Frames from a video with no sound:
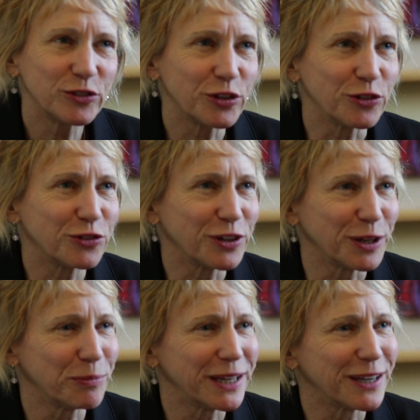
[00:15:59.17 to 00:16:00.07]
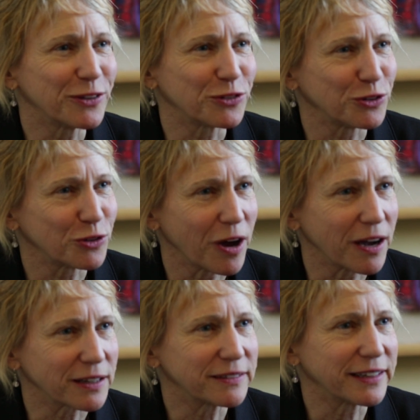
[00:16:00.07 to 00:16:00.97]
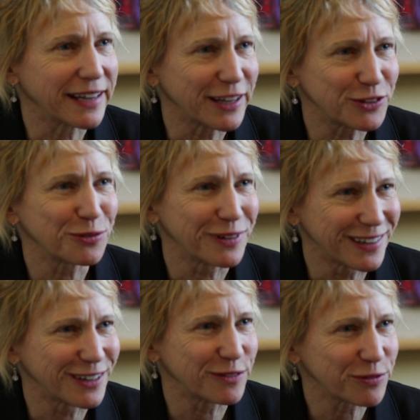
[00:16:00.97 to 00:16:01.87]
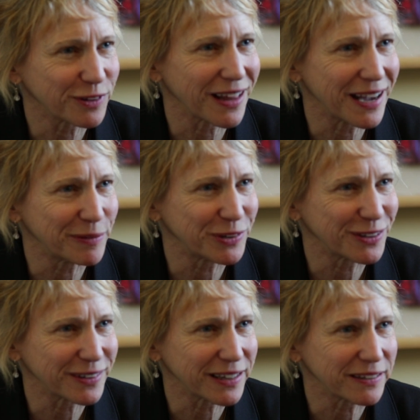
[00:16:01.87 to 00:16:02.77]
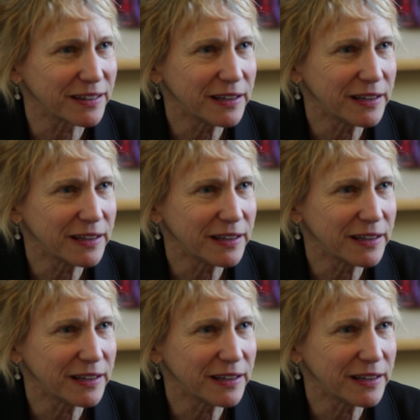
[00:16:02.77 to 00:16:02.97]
to see me as a doc to get treated for Lyme disease.